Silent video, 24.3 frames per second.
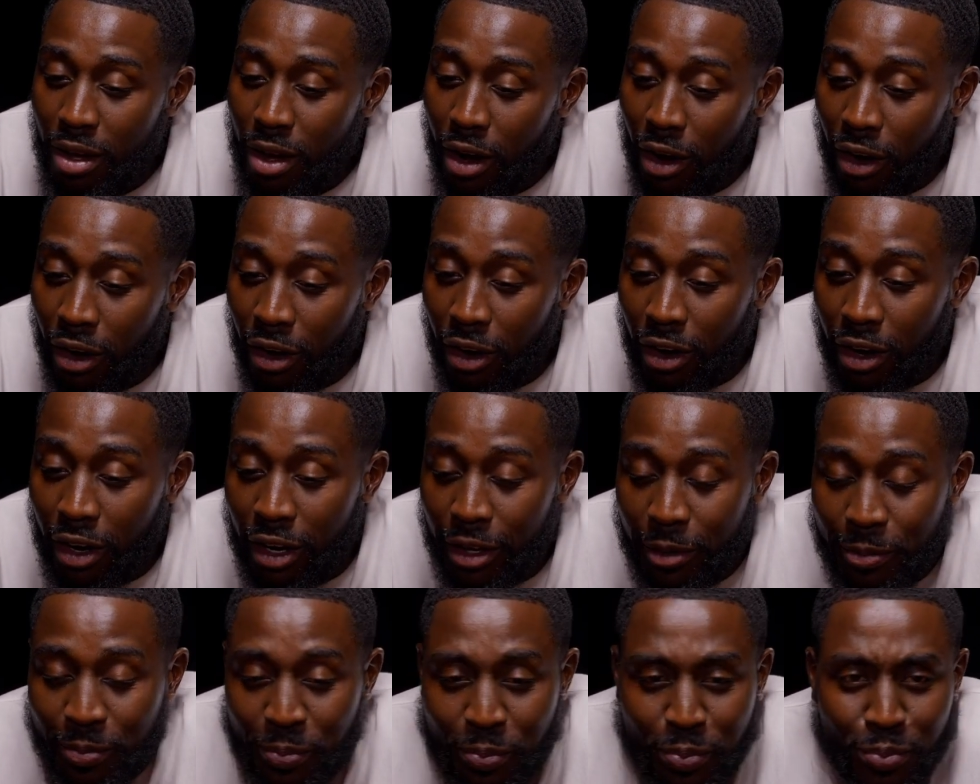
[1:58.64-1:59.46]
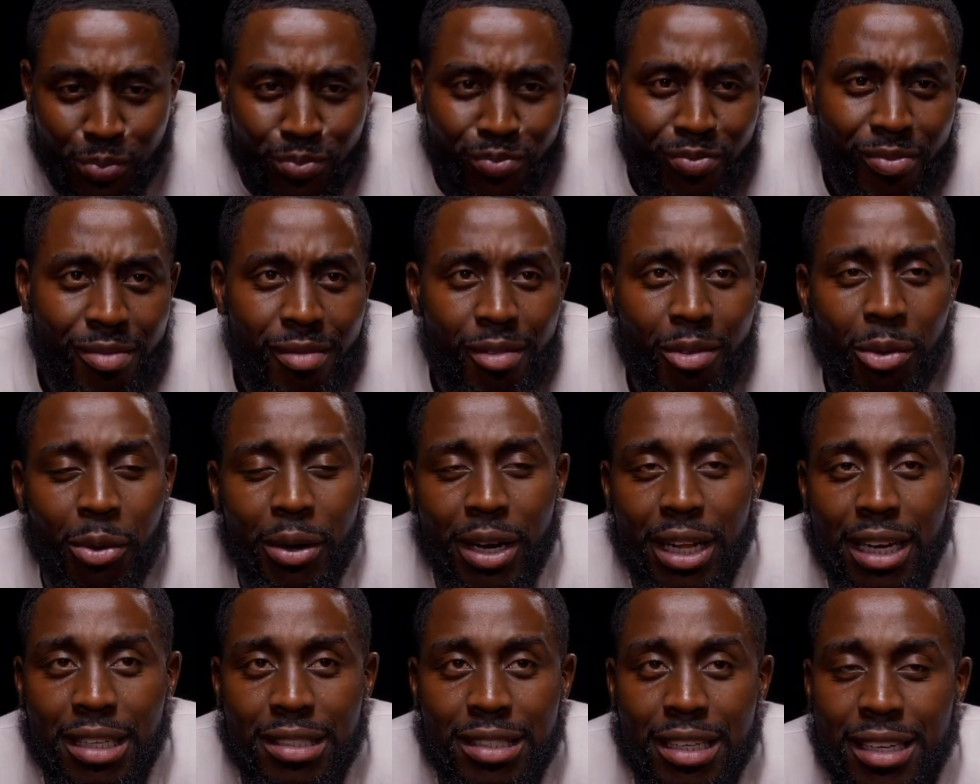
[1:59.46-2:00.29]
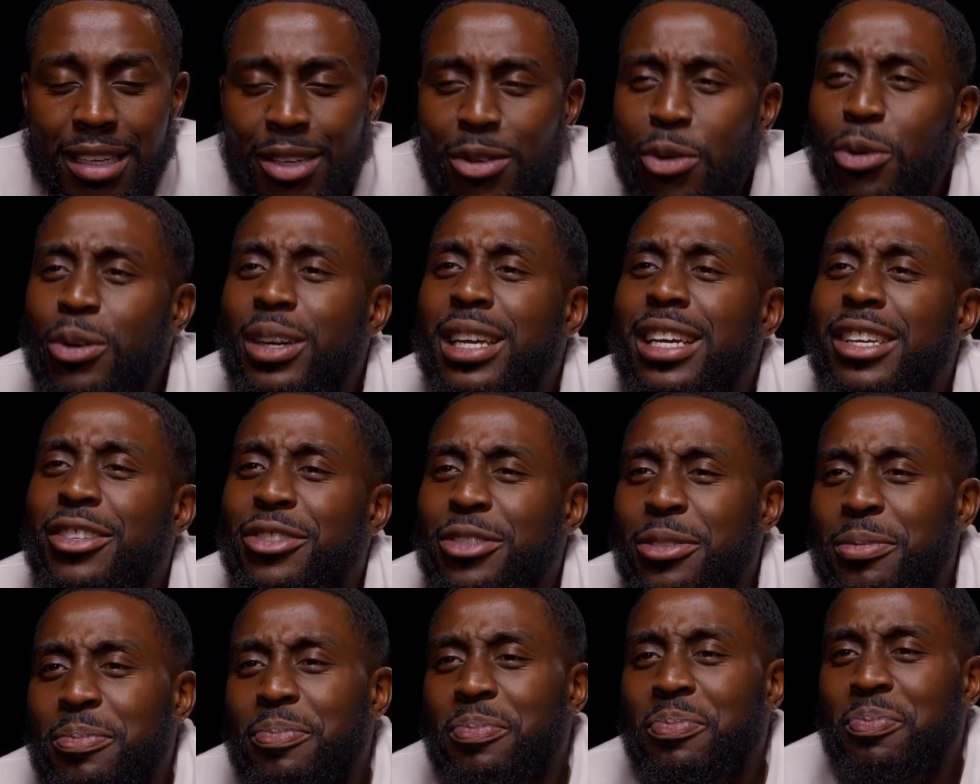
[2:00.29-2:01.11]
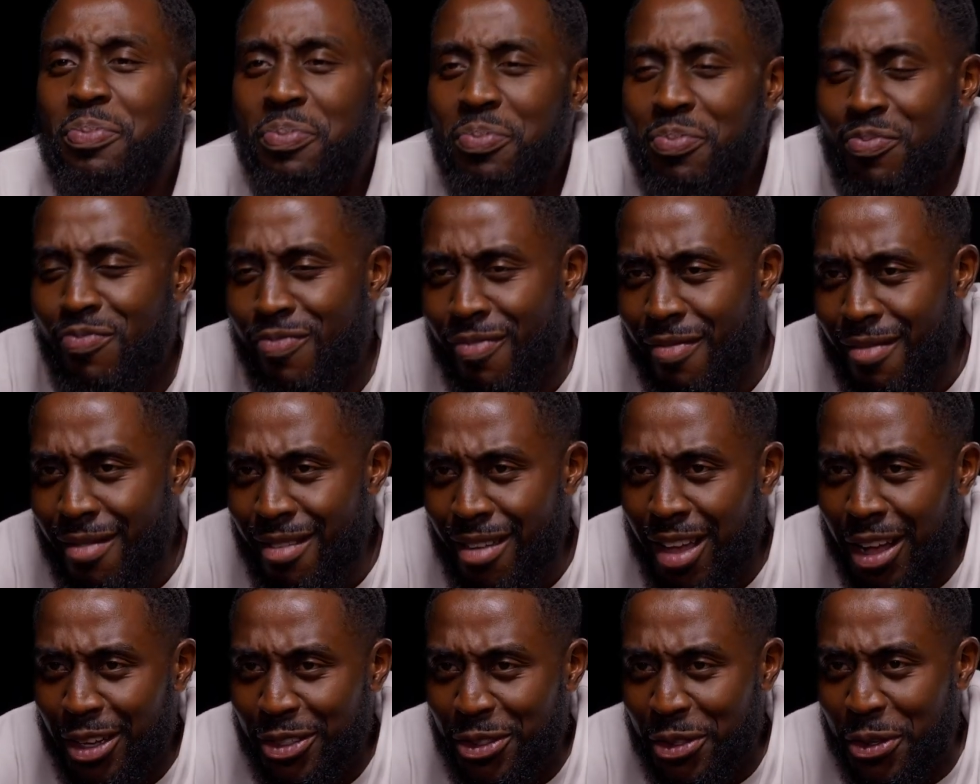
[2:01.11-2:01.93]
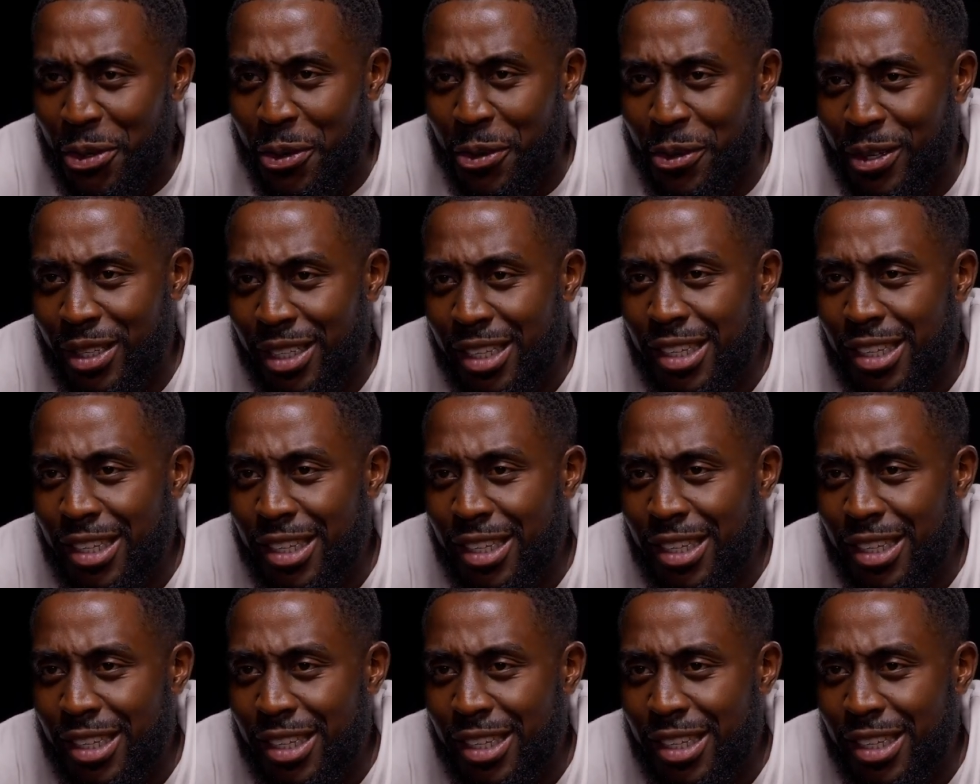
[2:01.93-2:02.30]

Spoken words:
are, what can I say, Caucasian. So,